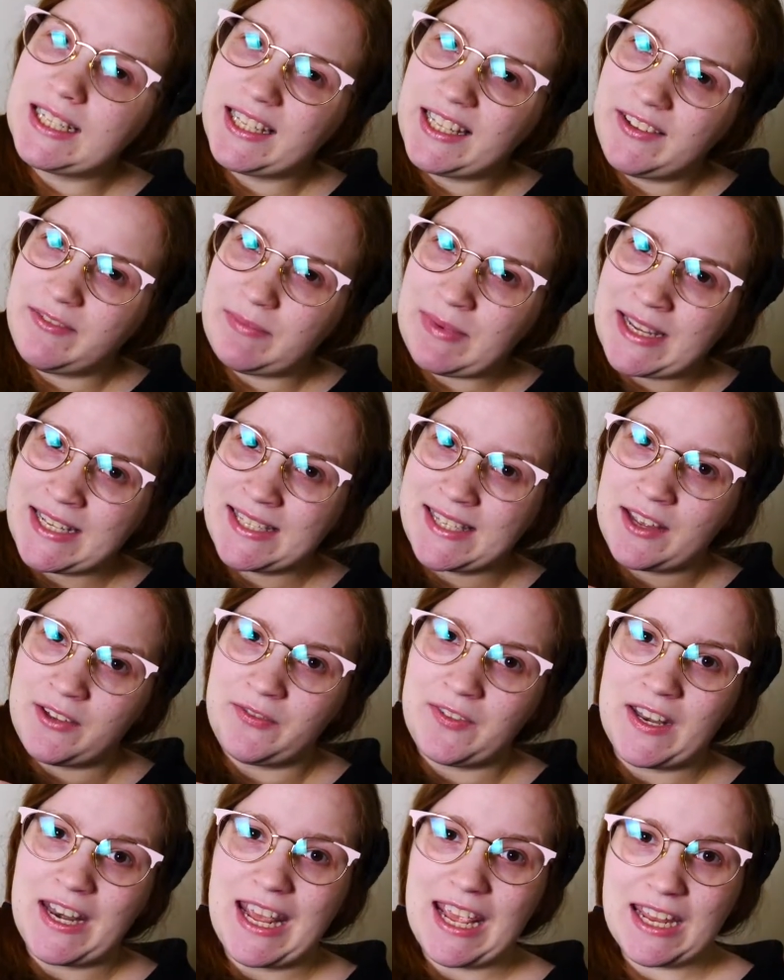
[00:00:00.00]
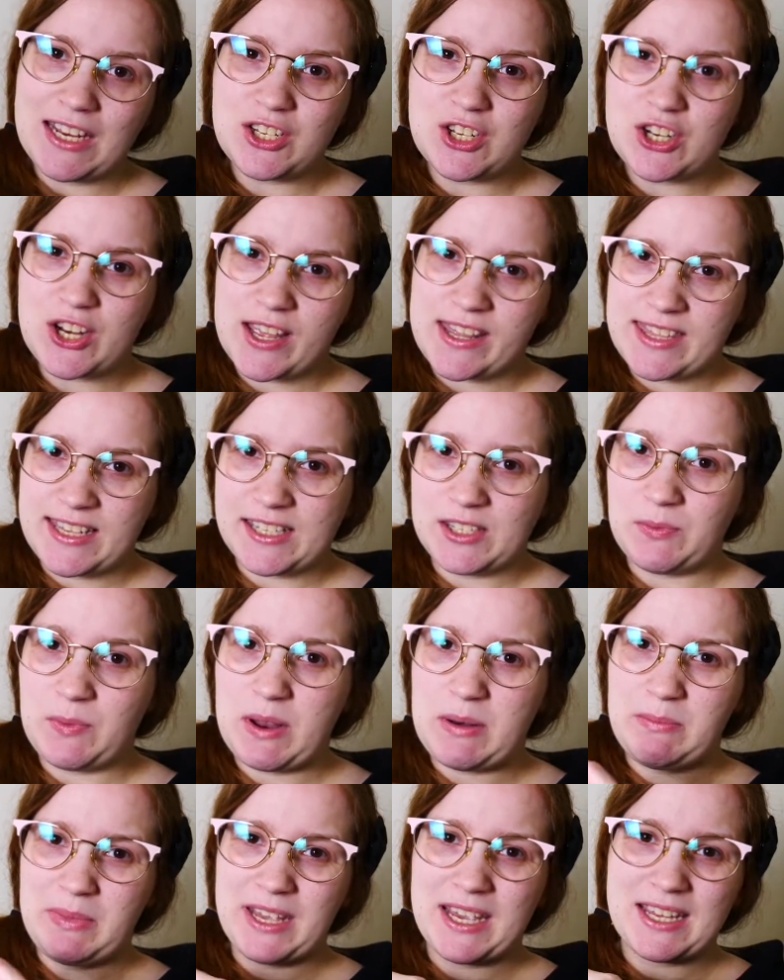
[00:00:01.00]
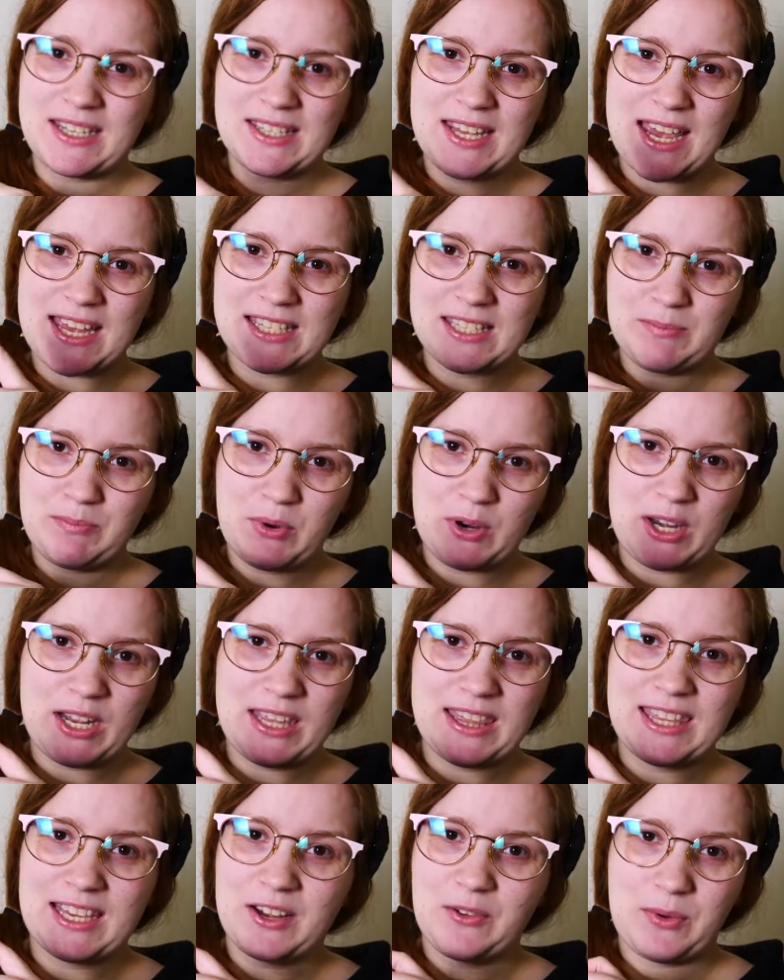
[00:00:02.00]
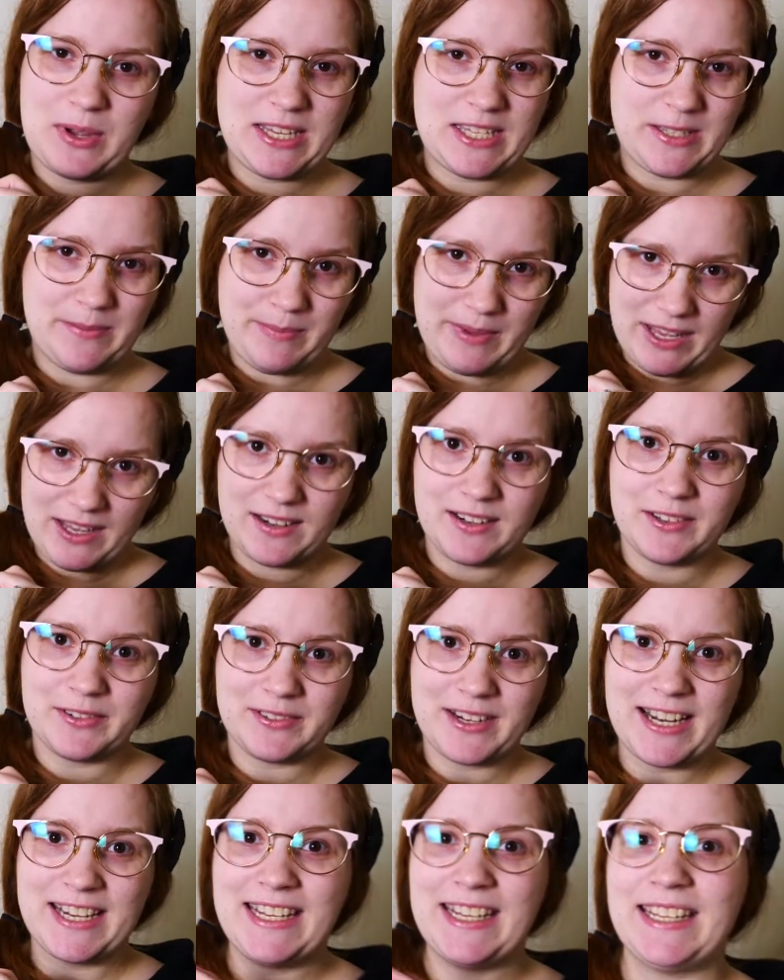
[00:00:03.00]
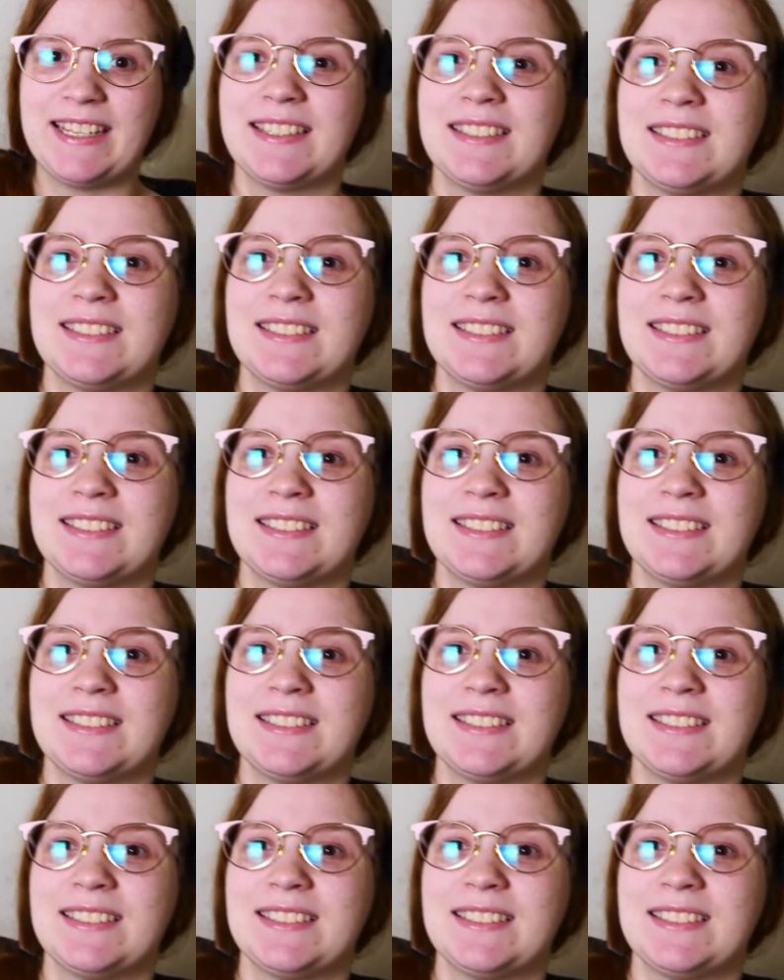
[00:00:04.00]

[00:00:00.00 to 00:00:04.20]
leave myself 1 inch on this one because it has a pretty thick waistband already.